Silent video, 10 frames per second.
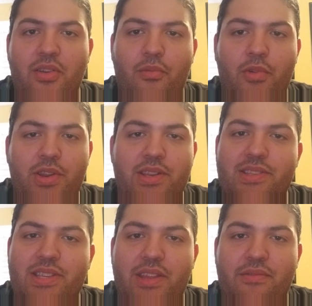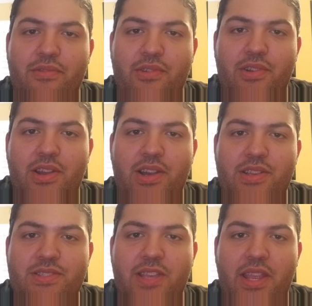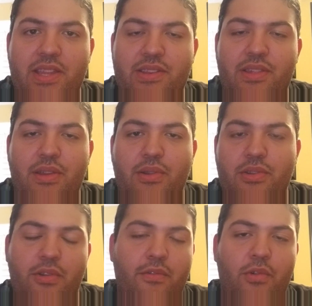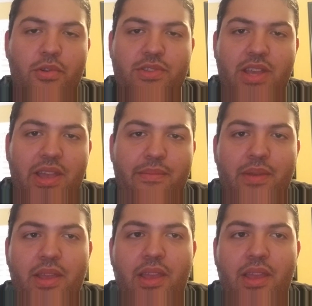wanting to see it for a second, third, or fourth time.